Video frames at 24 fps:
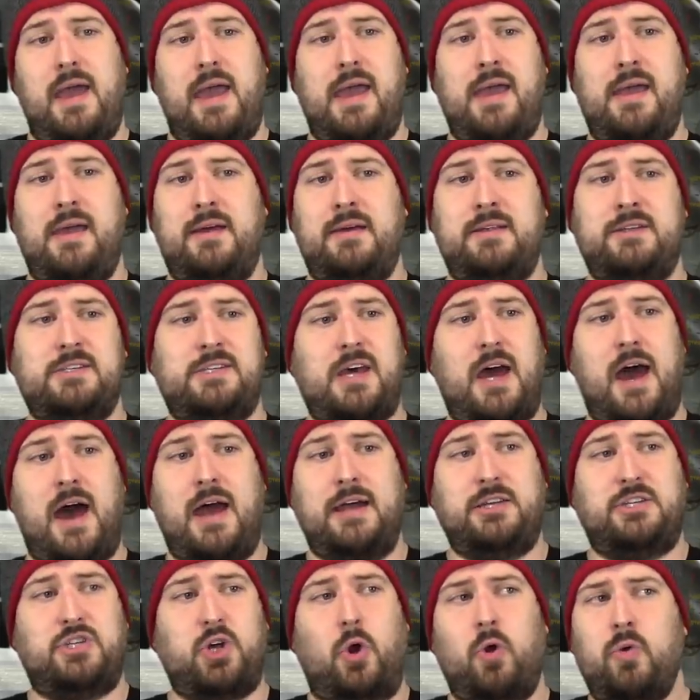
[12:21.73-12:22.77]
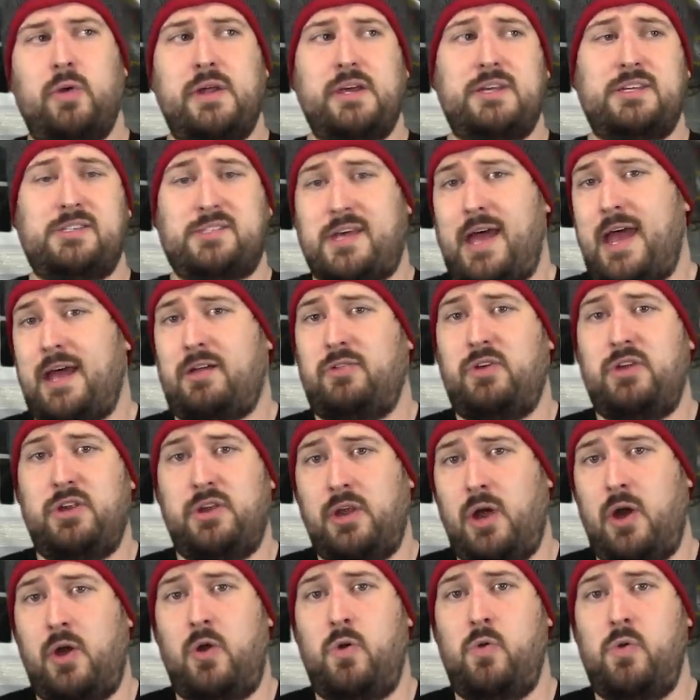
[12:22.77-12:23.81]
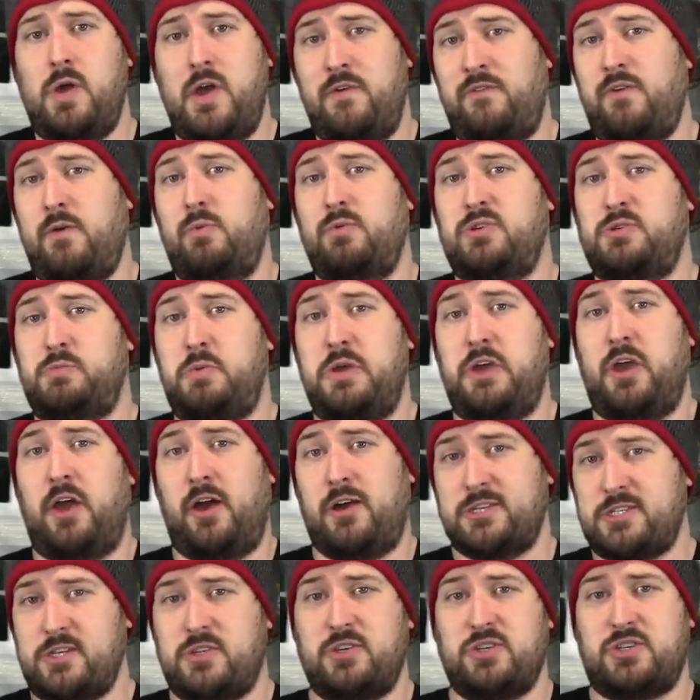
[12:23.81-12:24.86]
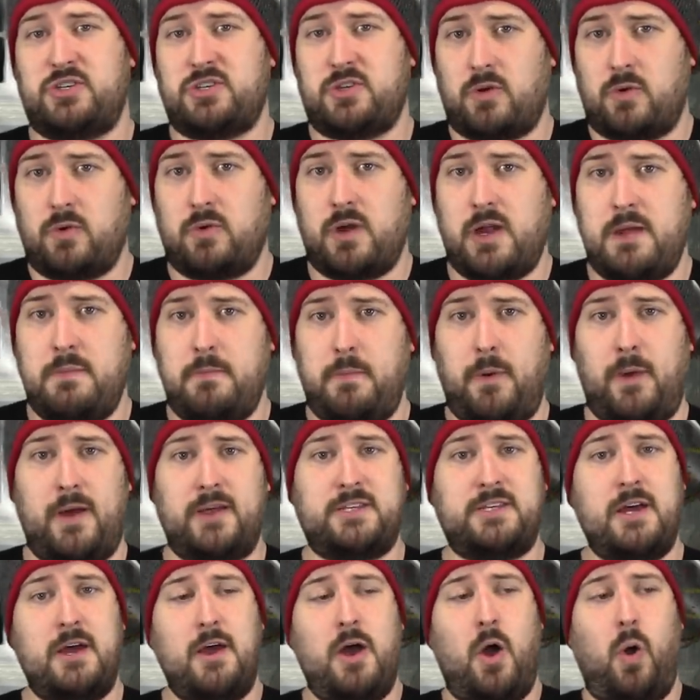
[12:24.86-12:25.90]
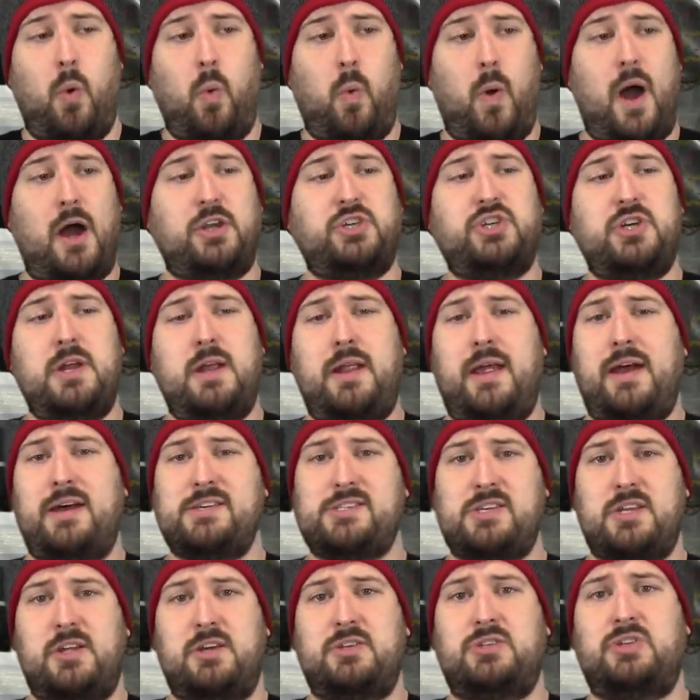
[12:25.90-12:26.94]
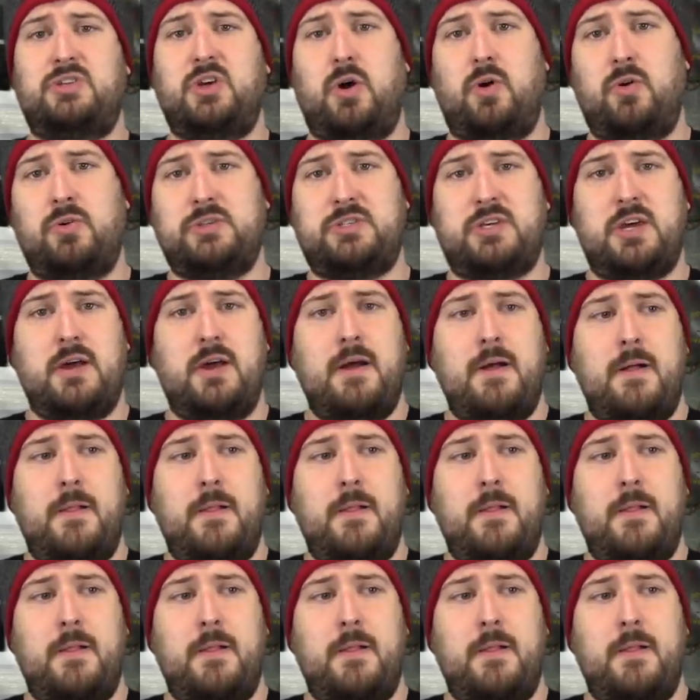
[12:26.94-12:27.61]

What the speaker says: And I don't exactly know if it was because of the story, but watching it as an adult,